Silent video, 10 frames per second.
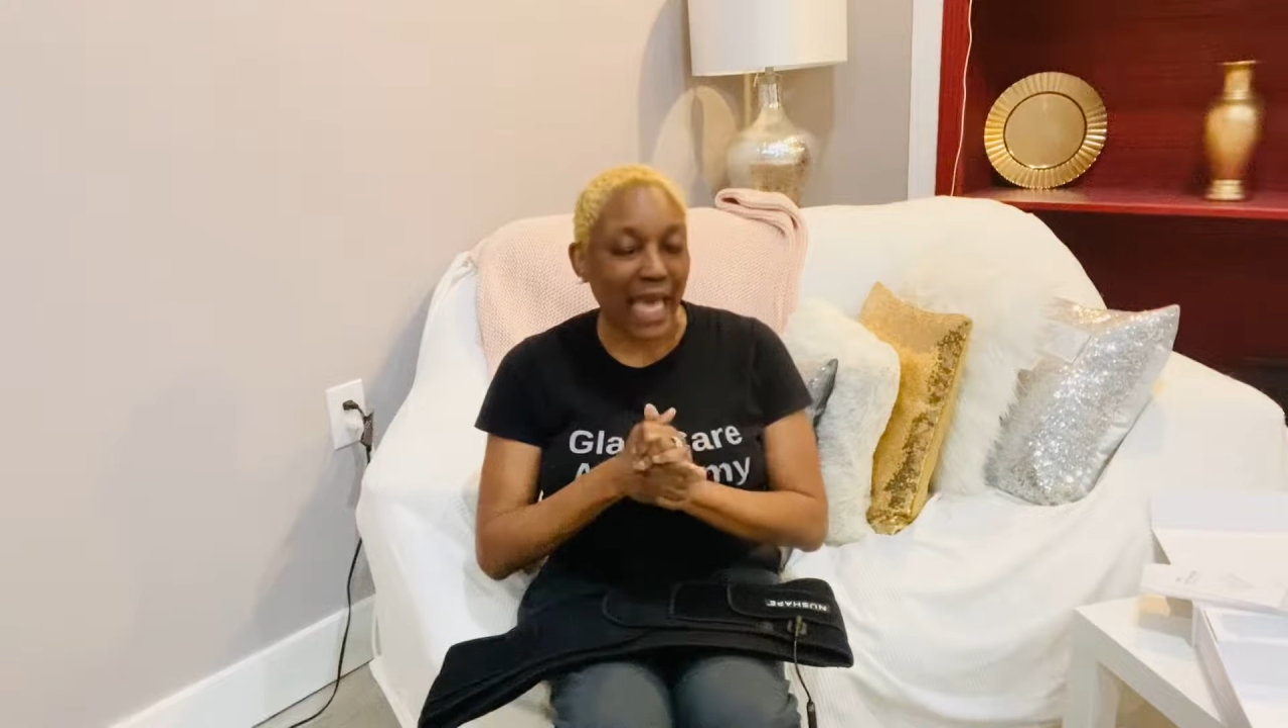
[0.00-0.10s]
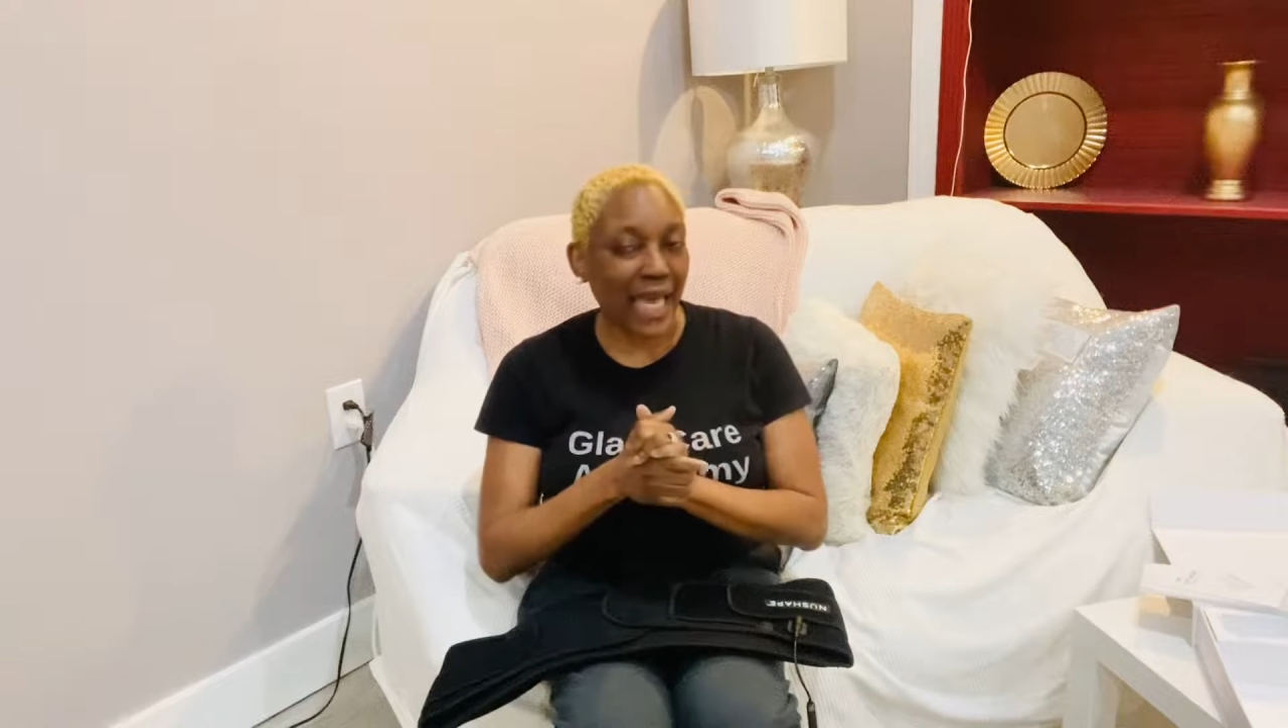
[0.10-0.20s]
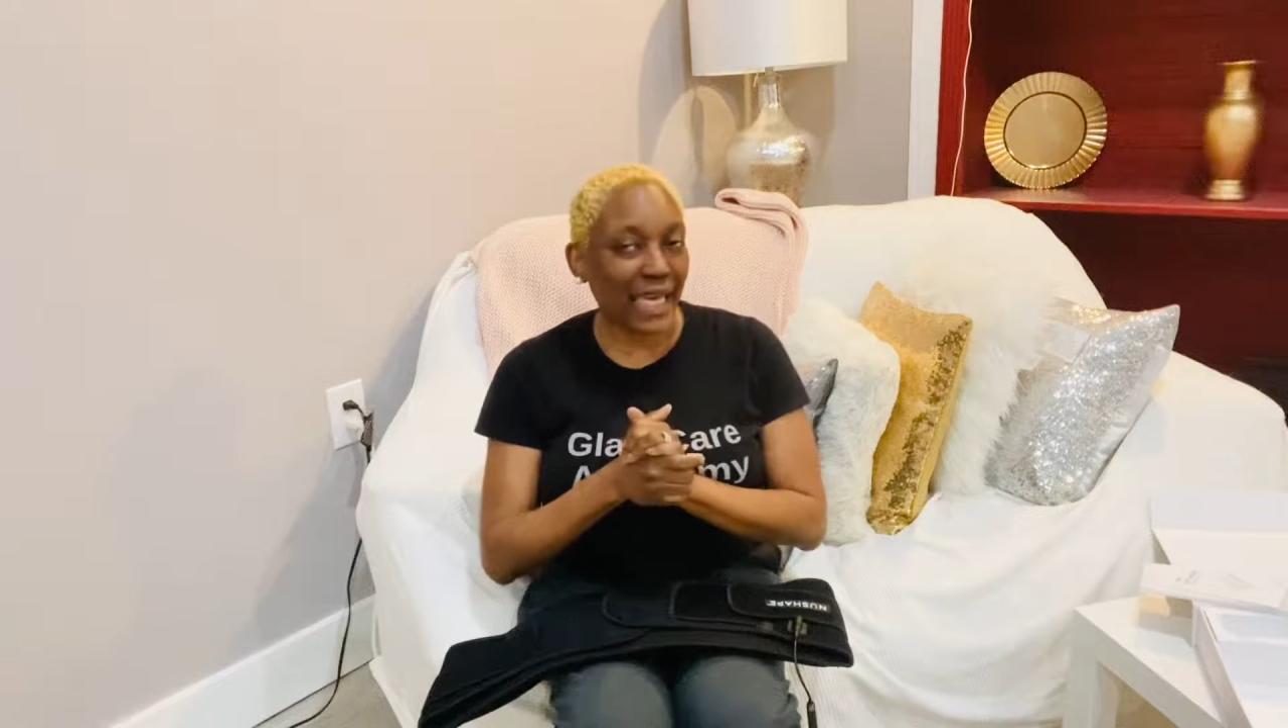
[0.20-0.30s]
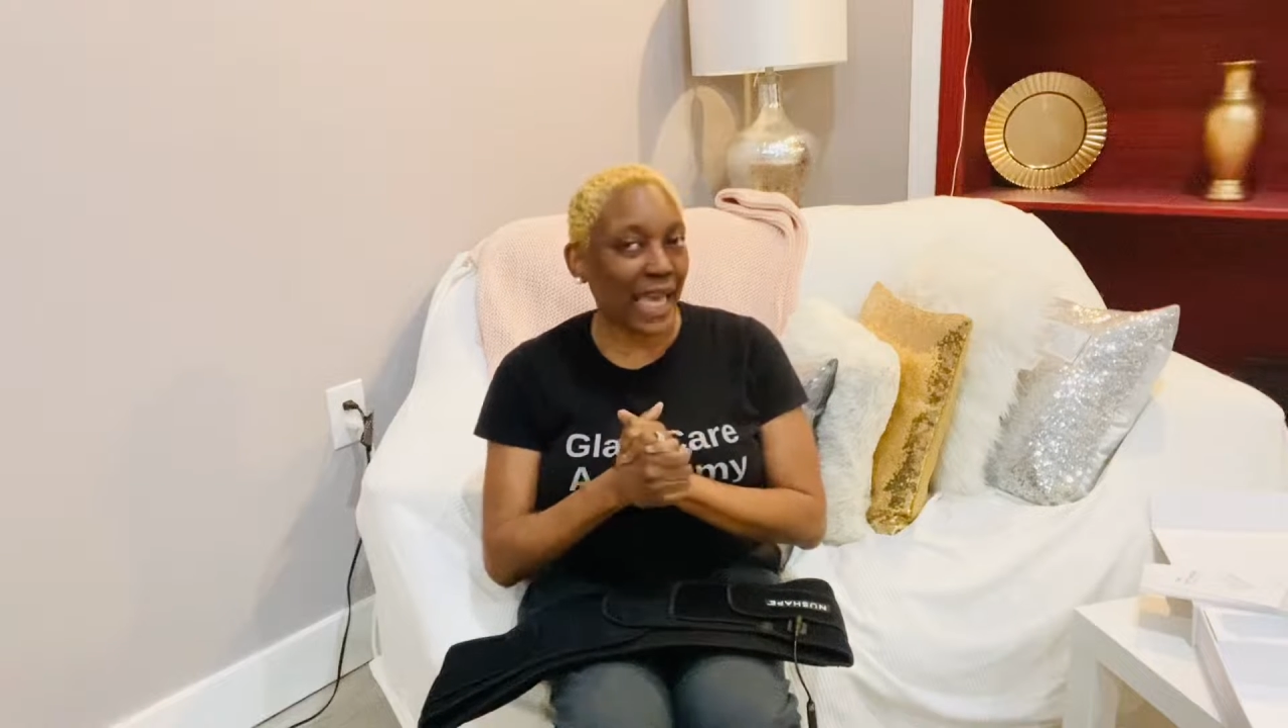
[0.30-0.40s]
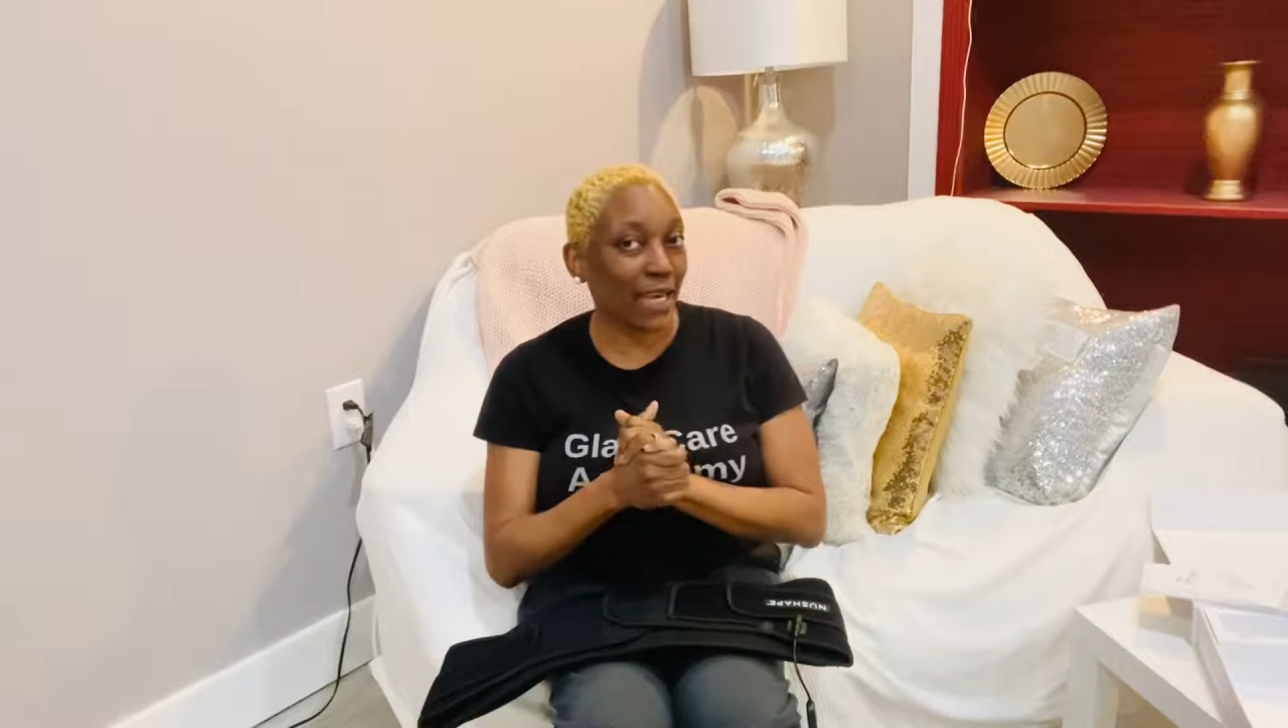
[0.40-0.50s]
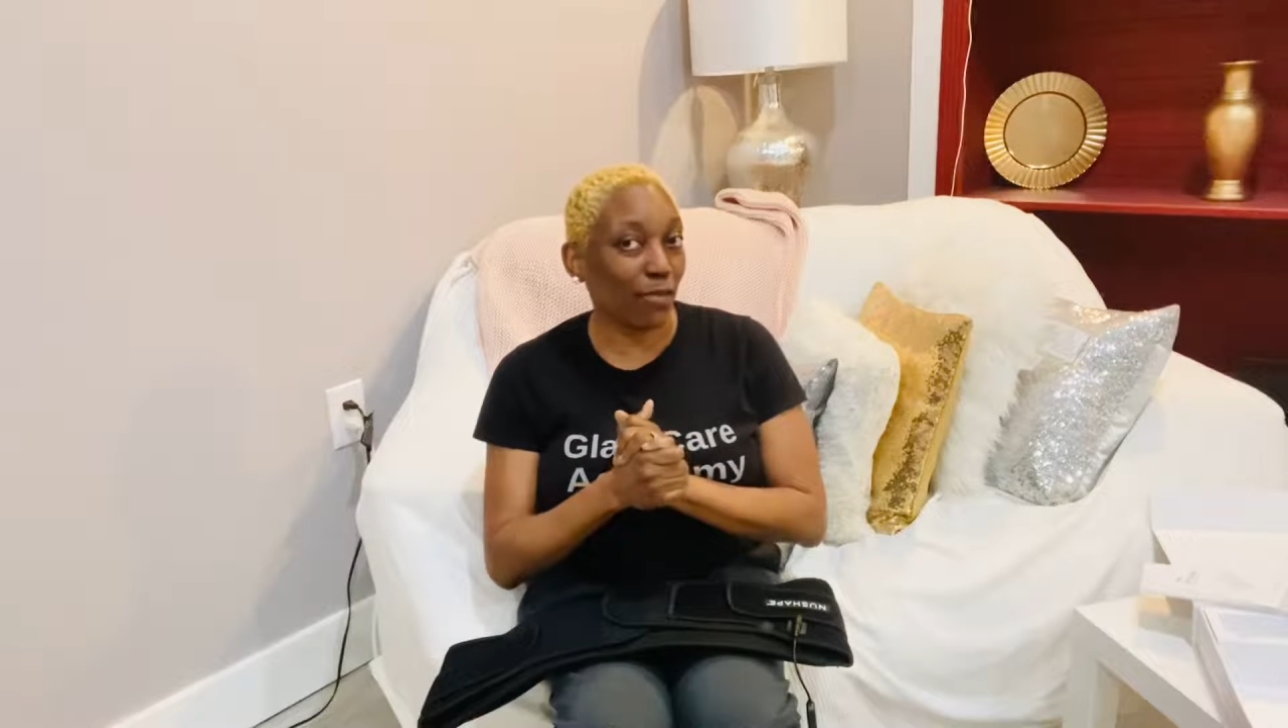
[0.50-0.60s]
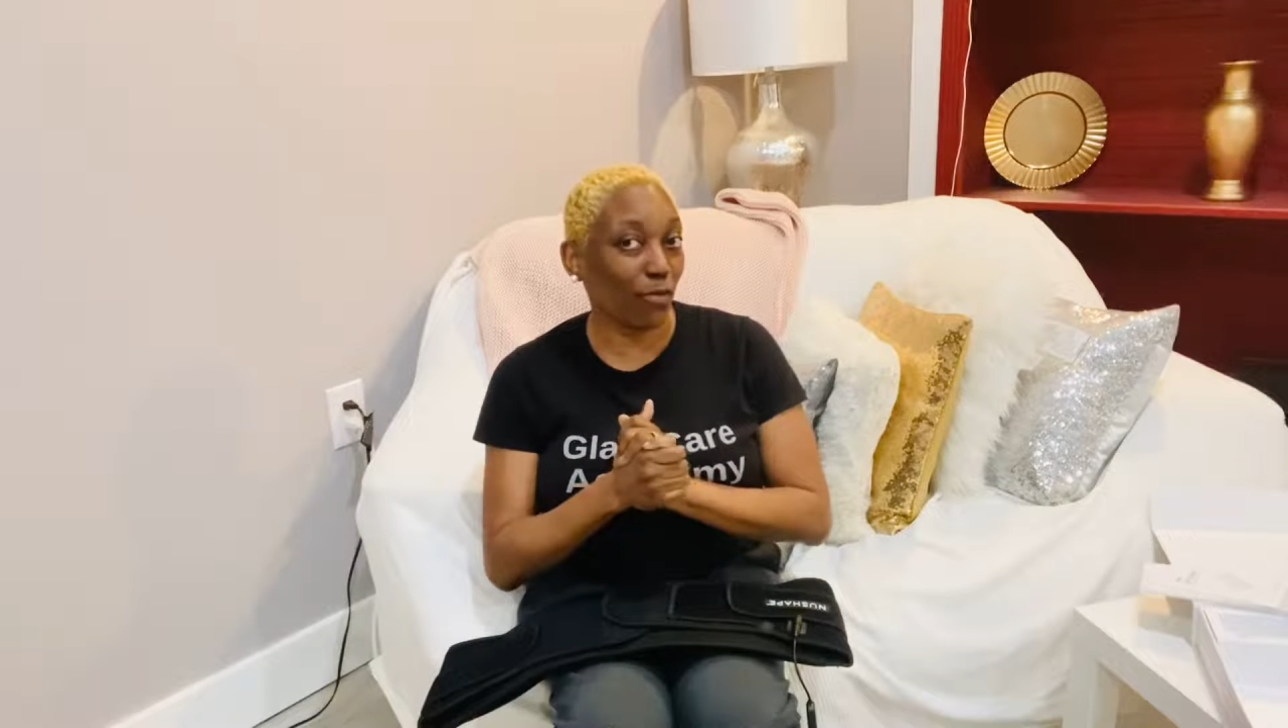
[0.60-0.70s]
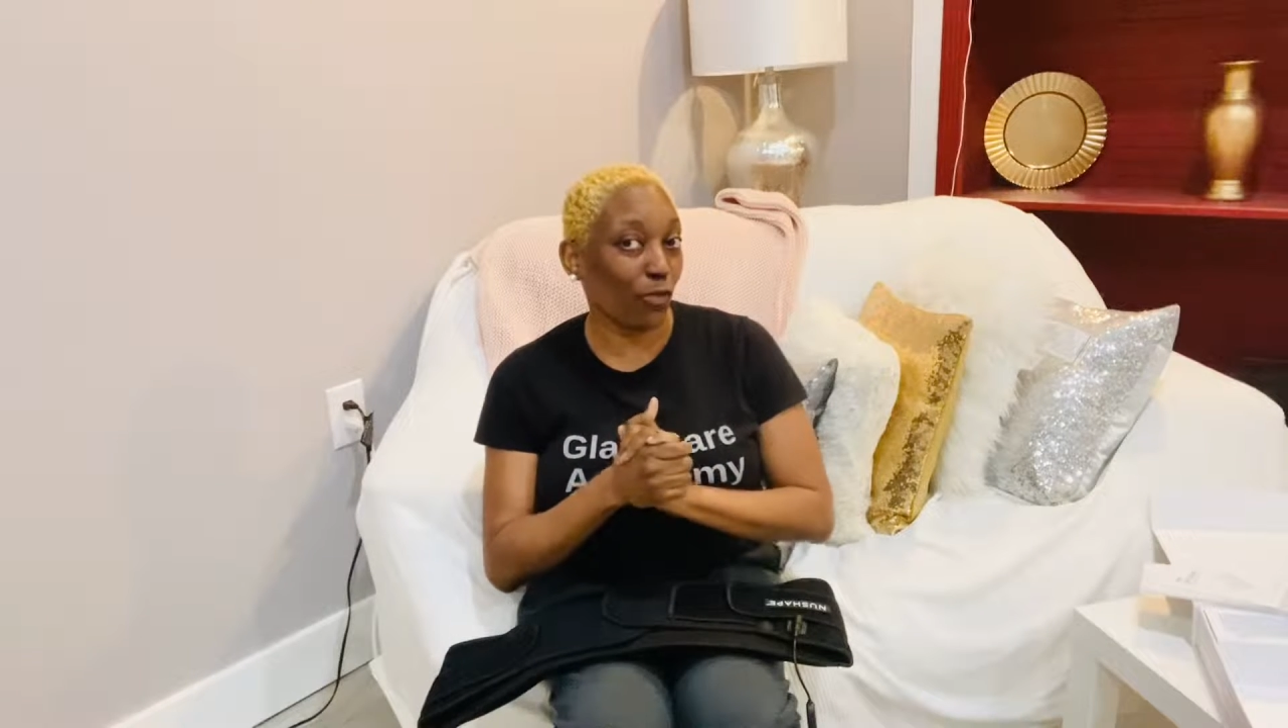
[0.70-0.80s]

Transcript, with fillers: Again, if you